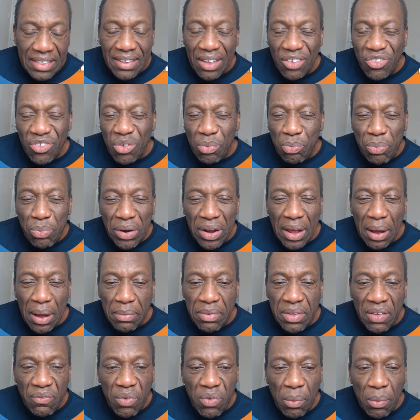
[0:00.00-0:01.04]
it tends to bring
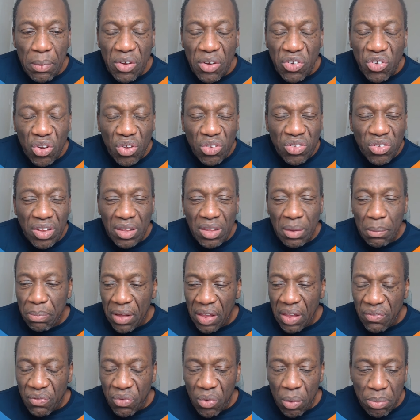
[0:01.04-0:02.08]
out information on certain
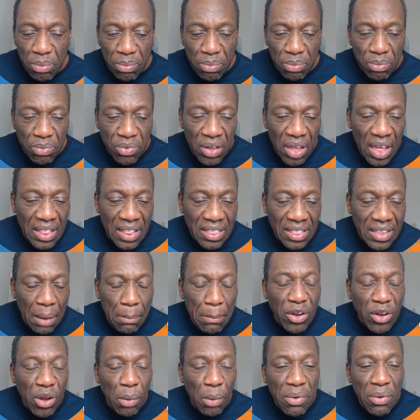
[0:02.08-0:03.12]
platforms
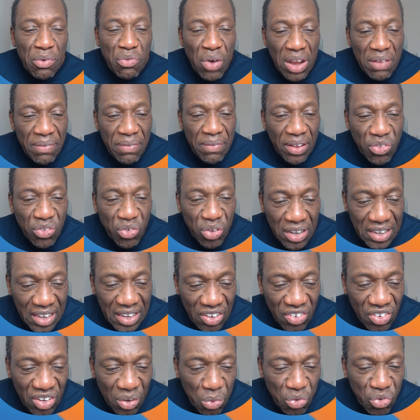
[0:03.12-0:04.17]
that might not be relevant to the
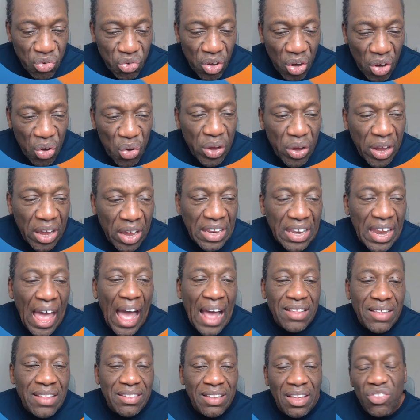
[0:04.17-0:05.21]
niche in which you are
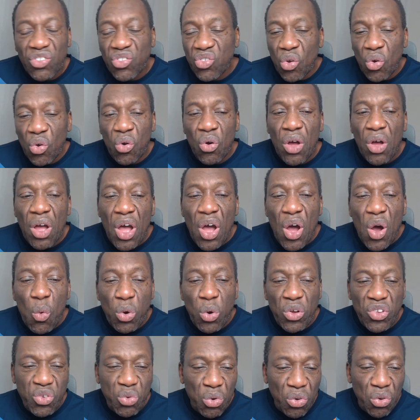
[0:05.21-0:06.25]
looking at. And so
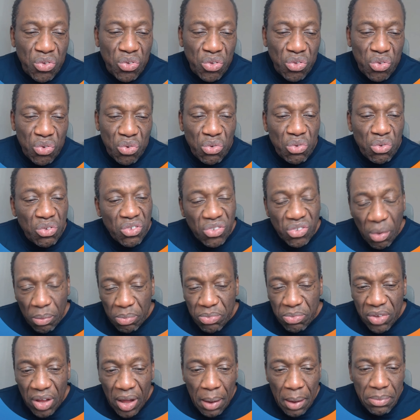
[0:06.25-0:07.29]
what you want to do
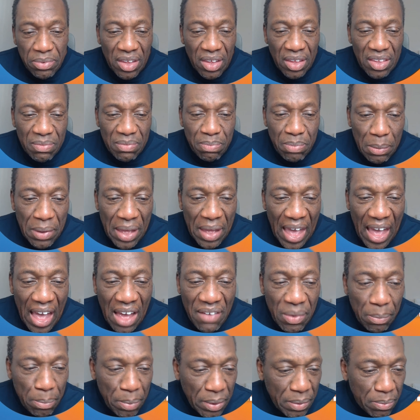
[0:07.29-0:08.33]
sometimes is maybe
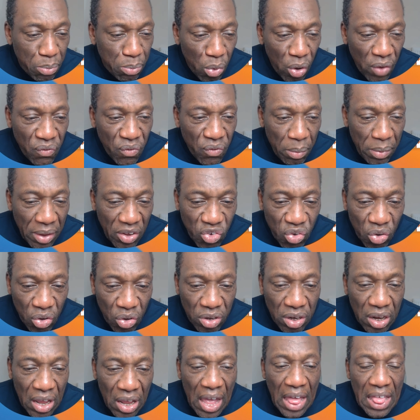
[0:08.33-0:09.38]
have a bit more
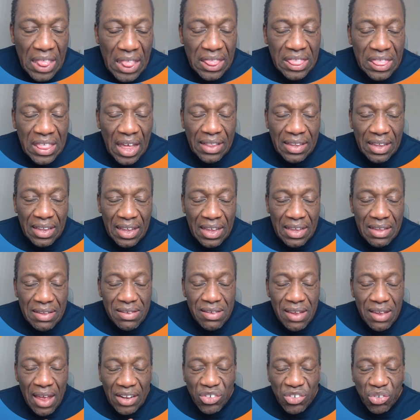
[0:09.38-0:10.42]
information that
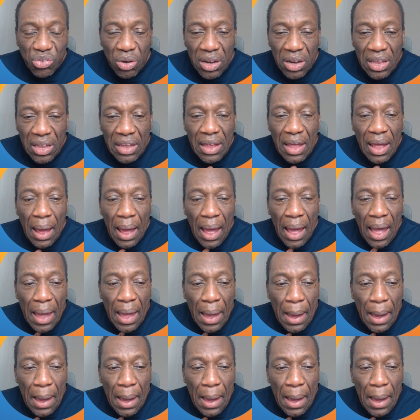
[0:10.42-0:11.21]
is actually